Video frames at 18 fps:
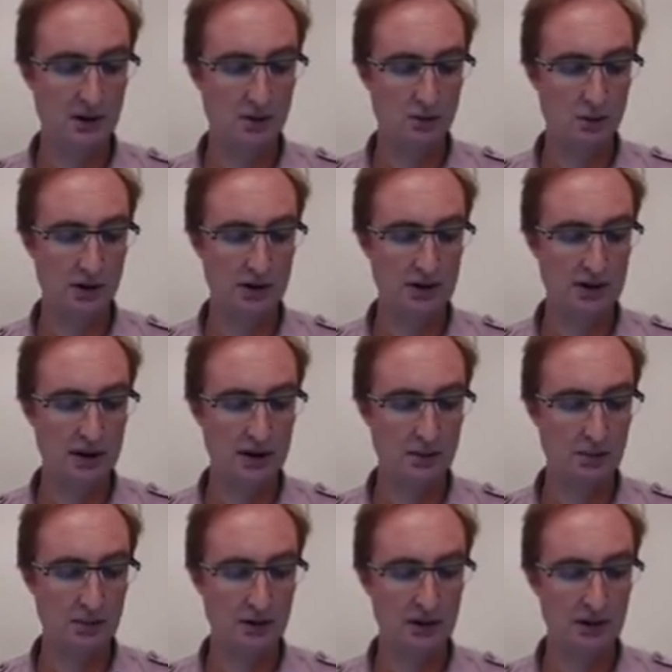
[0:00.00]
One
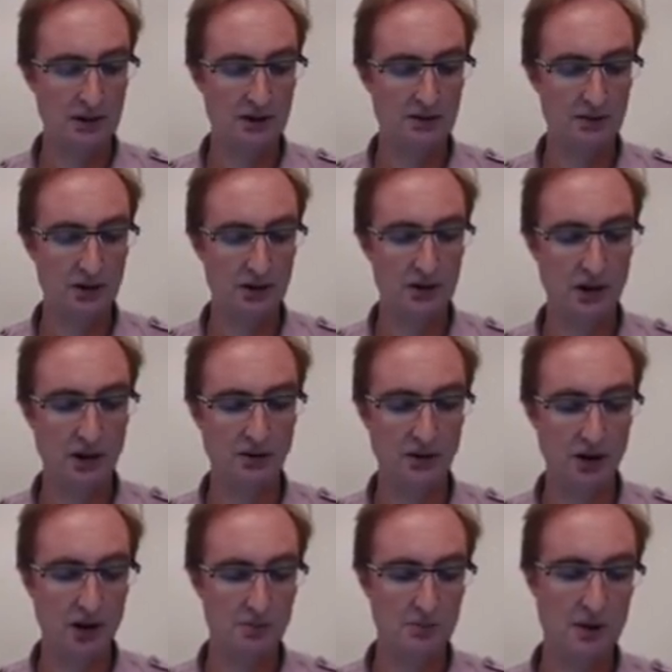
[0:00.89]
example is a voice
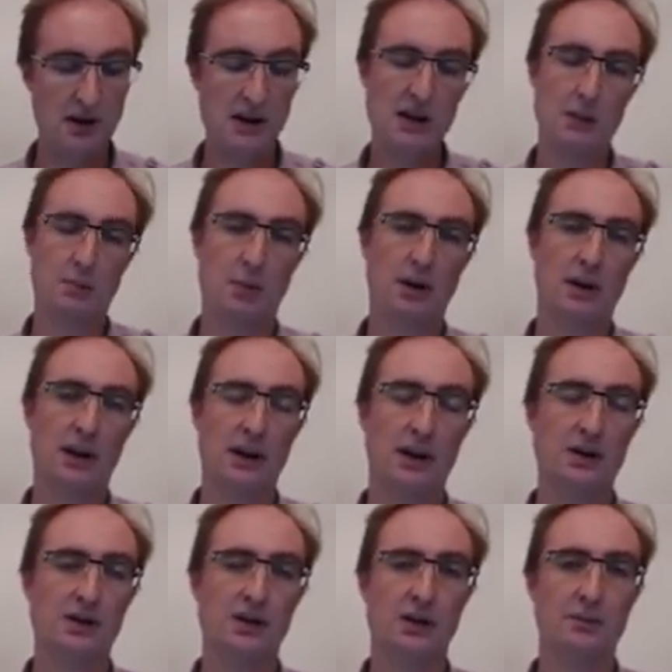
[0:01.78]
over IP
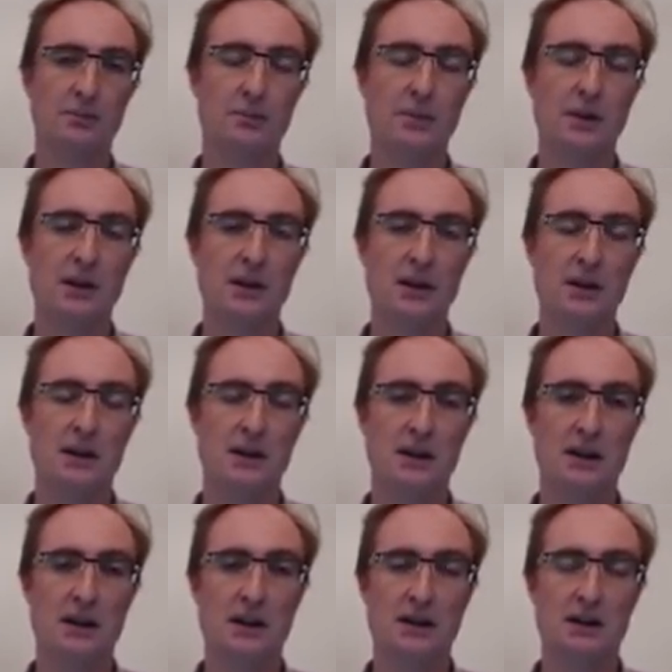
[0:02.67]
application.
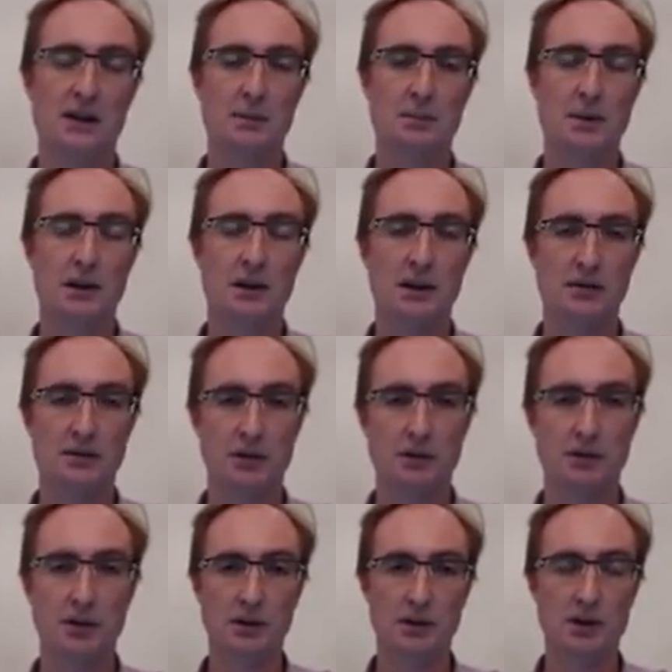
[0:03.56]
Typically
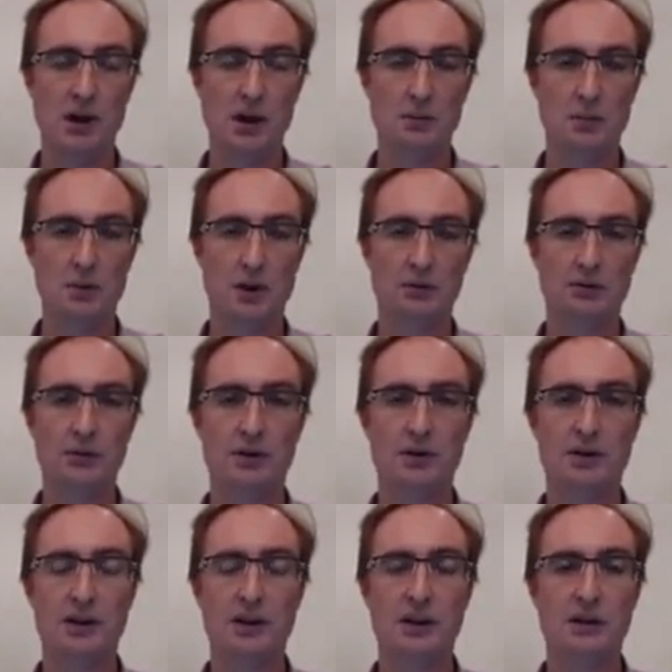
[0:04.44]
for real-time
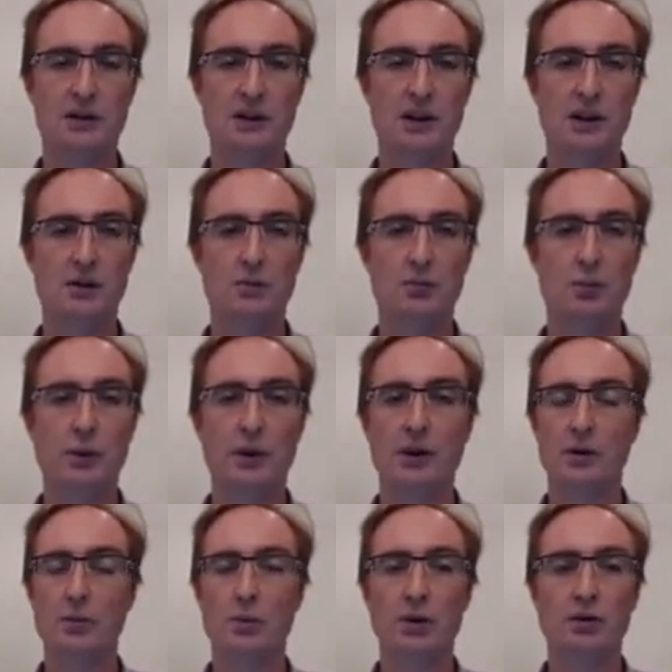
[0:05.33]
conferencing,
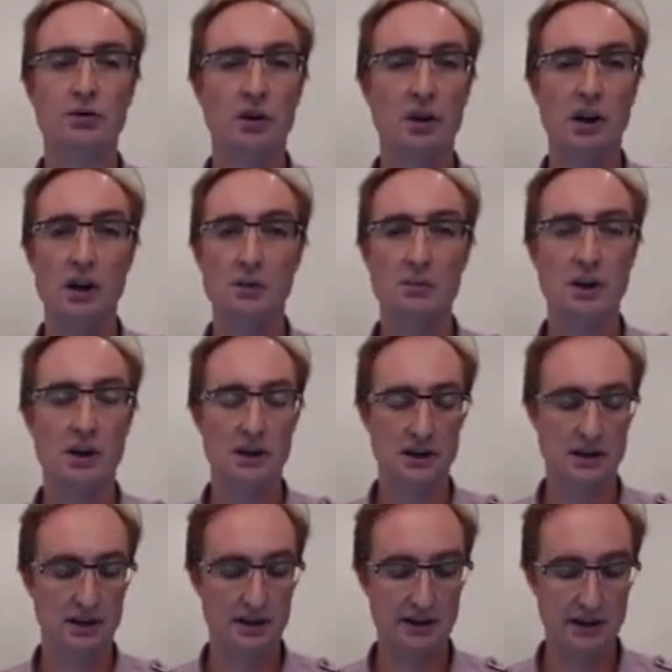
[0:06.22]
we don't want
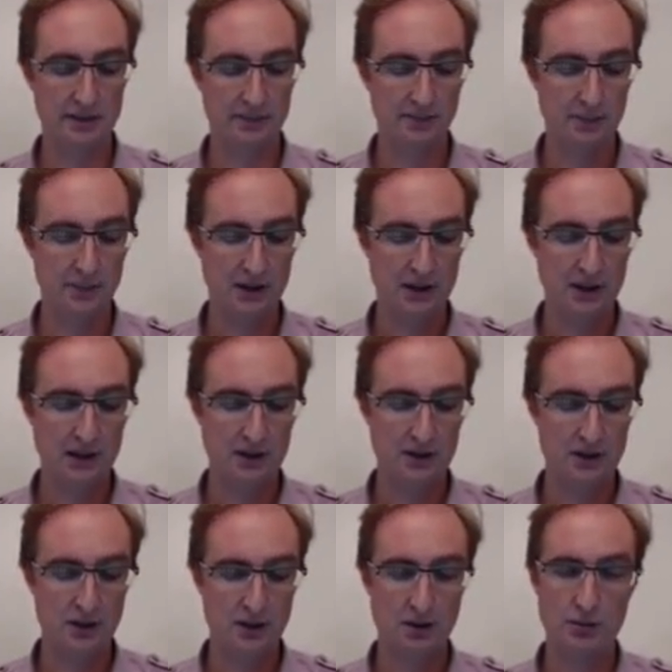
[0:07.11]
reliability there,
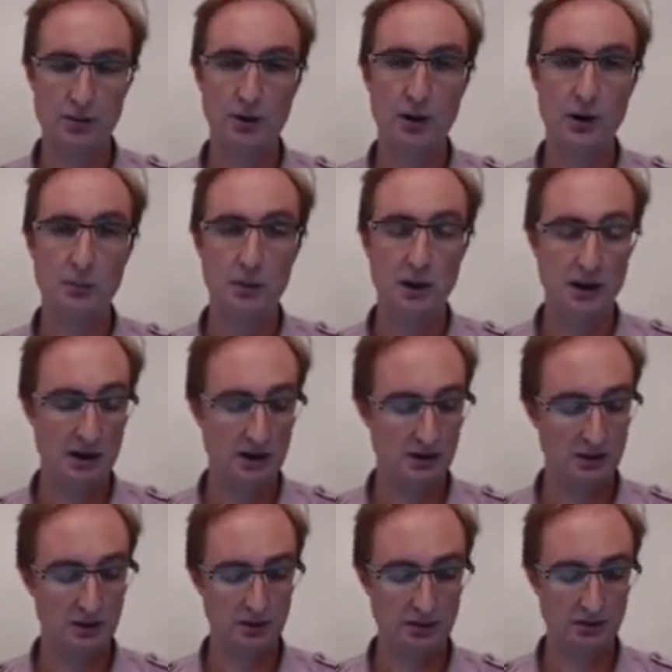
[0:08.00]
so UDP
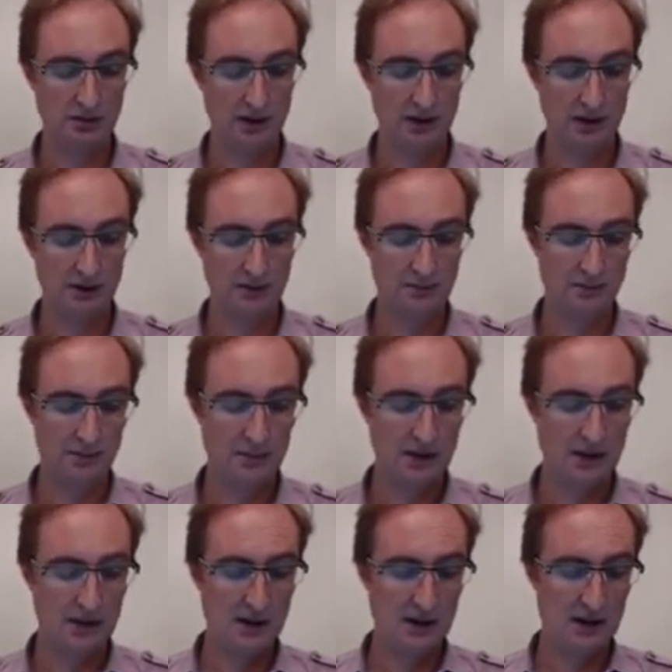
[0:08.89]
is a good fit.
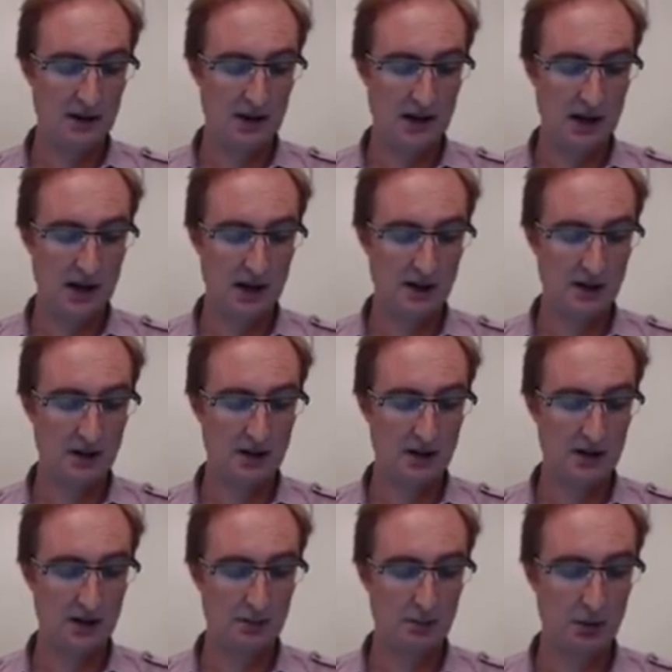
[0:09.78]
Other
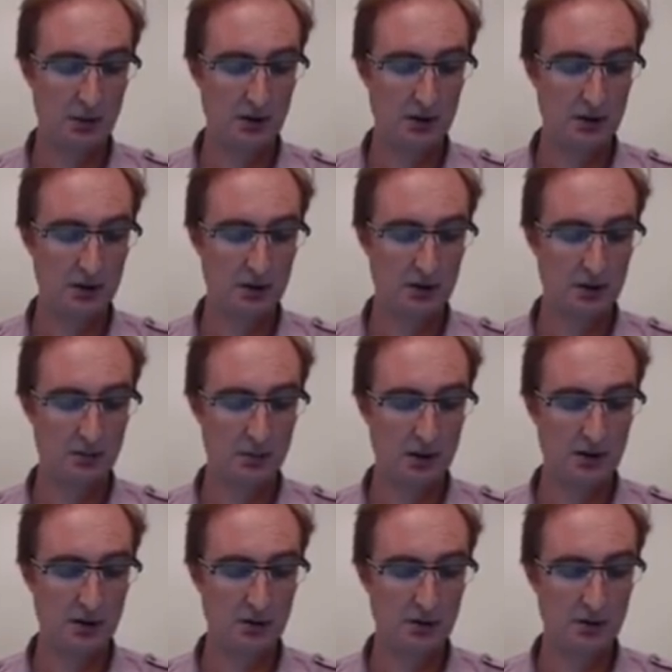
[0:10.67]
kinds of protocols that
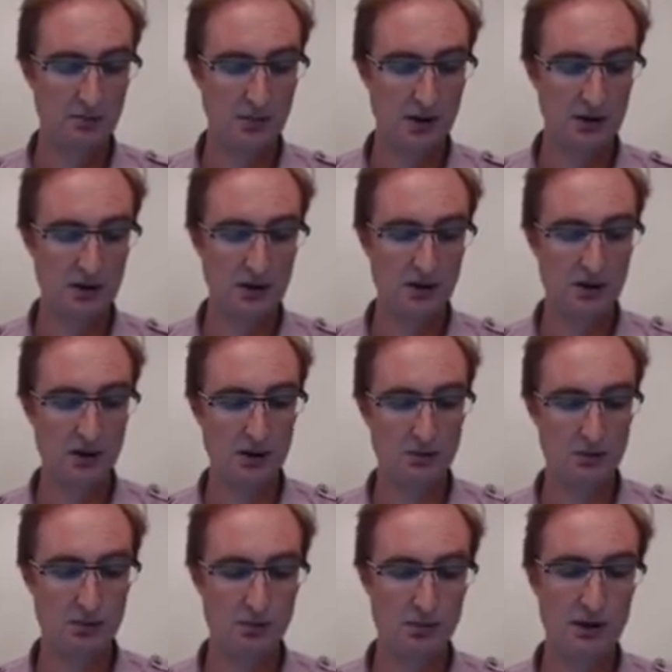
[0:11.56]
might use
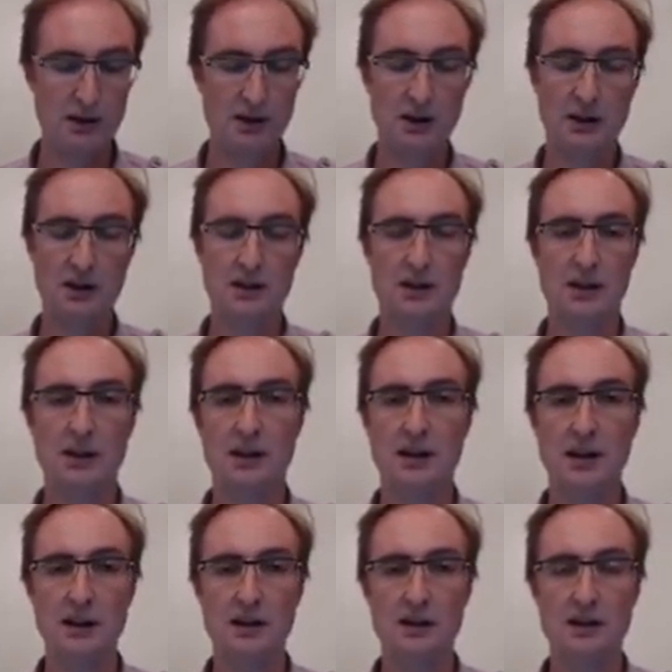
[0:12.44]
messages would be the
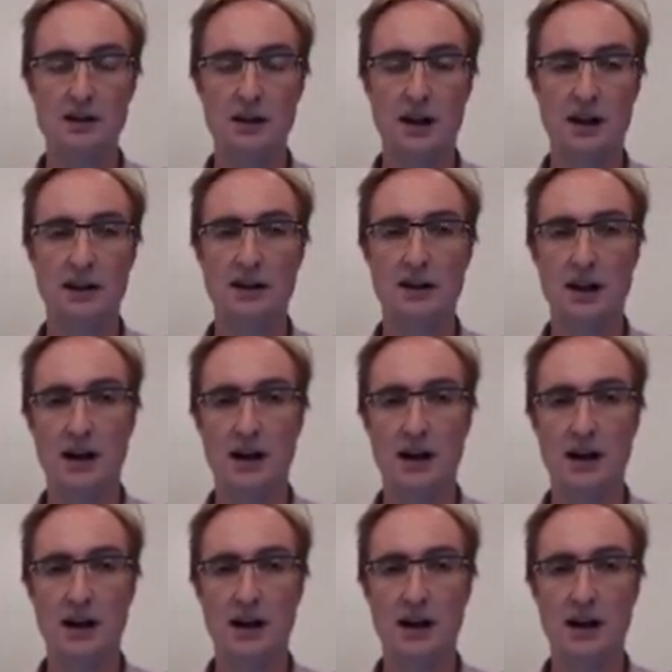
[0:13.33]
DNS and